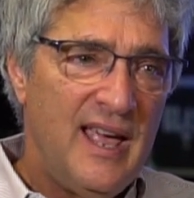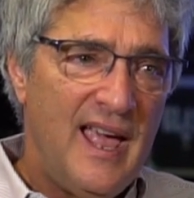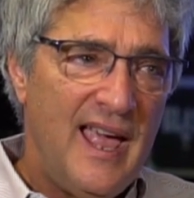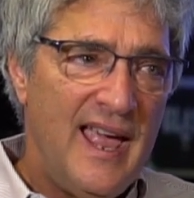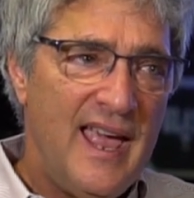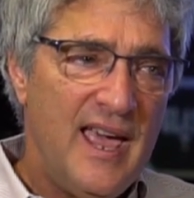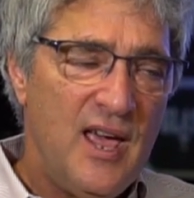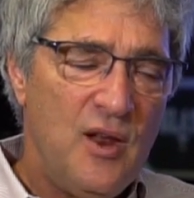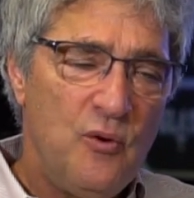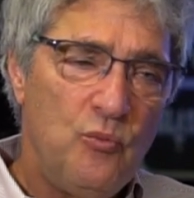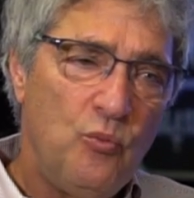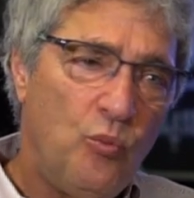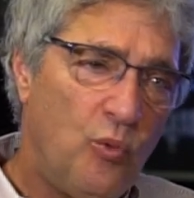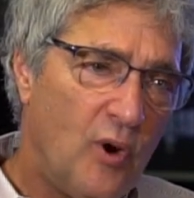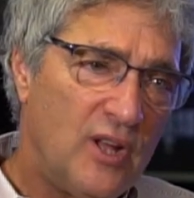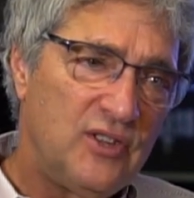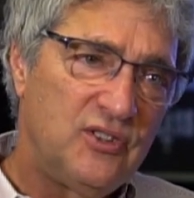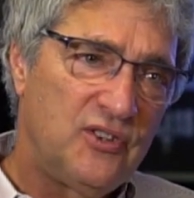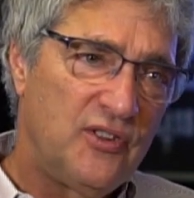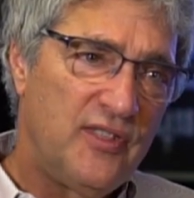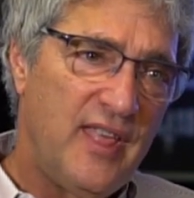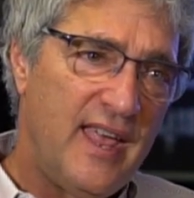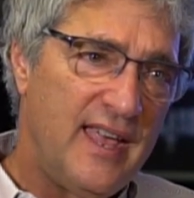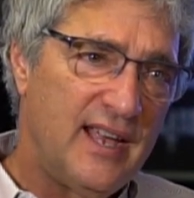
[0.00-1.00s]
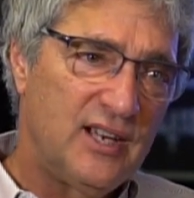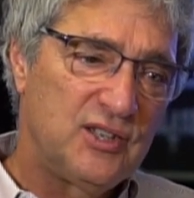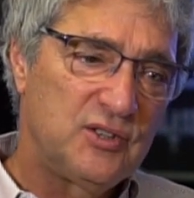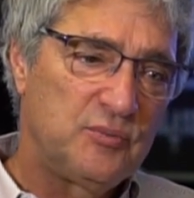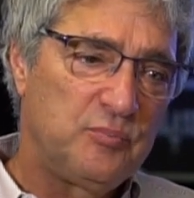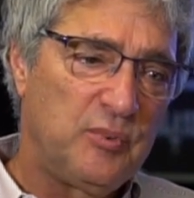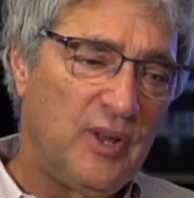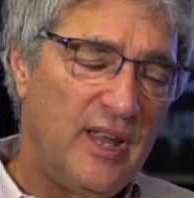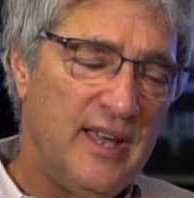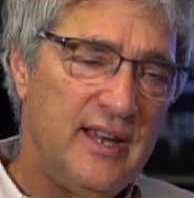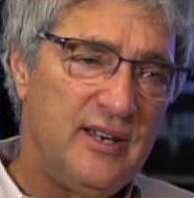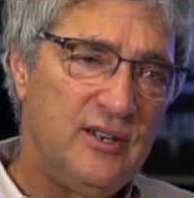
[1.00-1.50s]
And once they
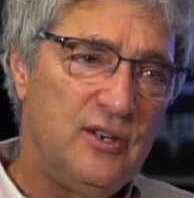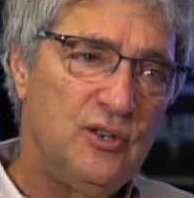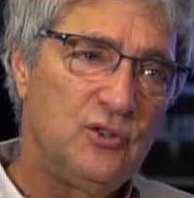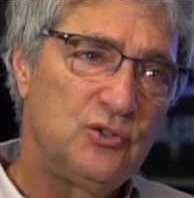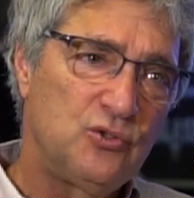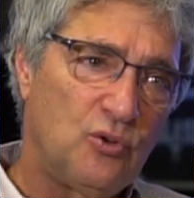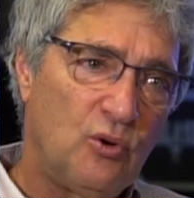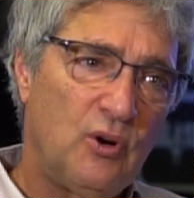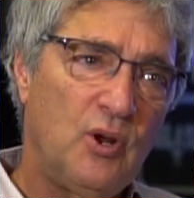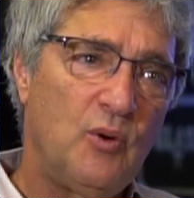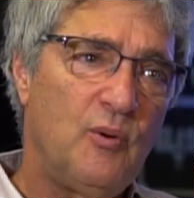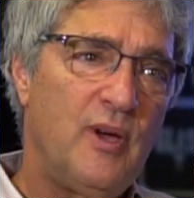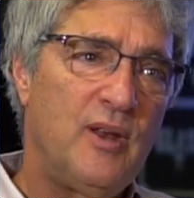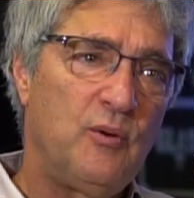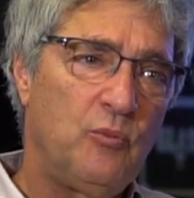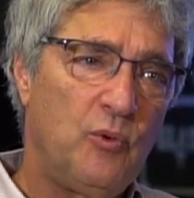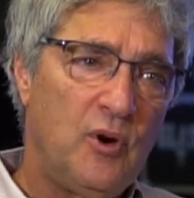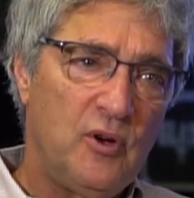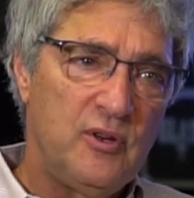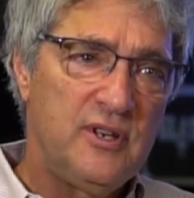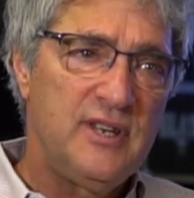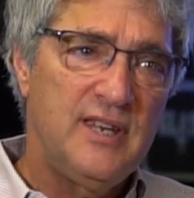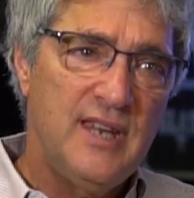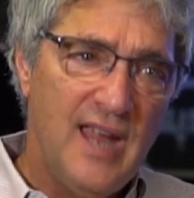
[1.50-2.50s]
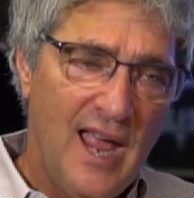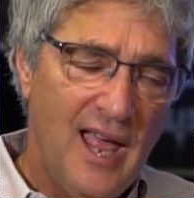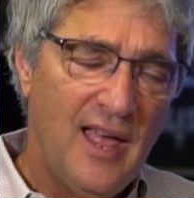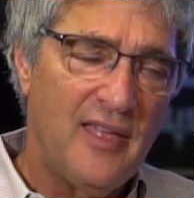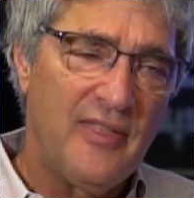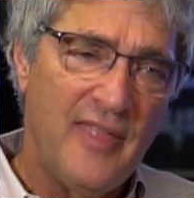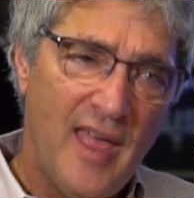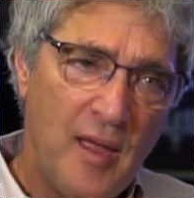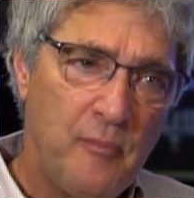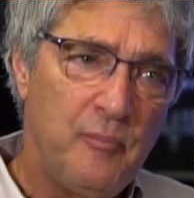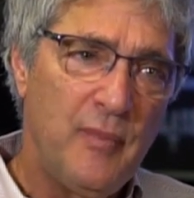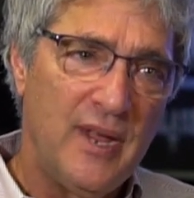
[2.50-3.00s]
explained, you sort of went, well, yeah,
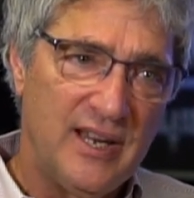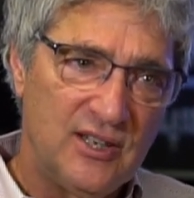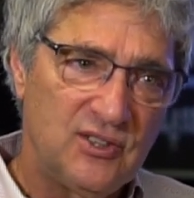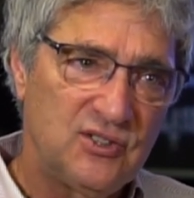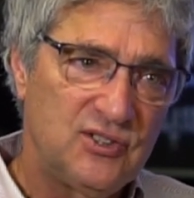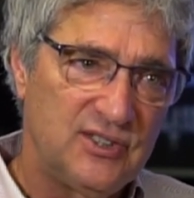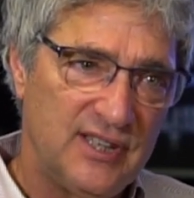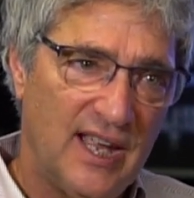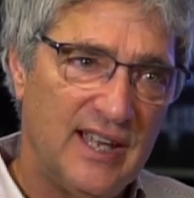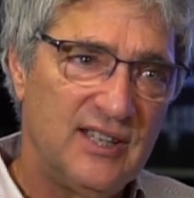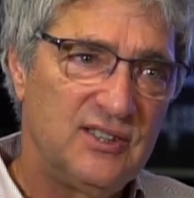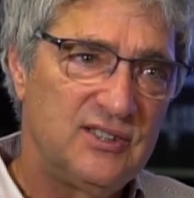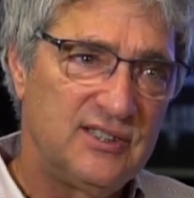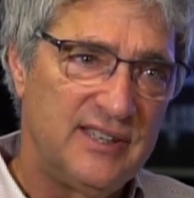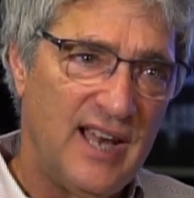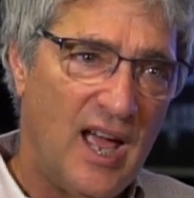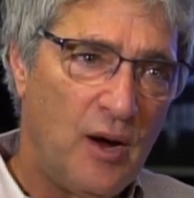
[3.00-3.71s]
that makes sense.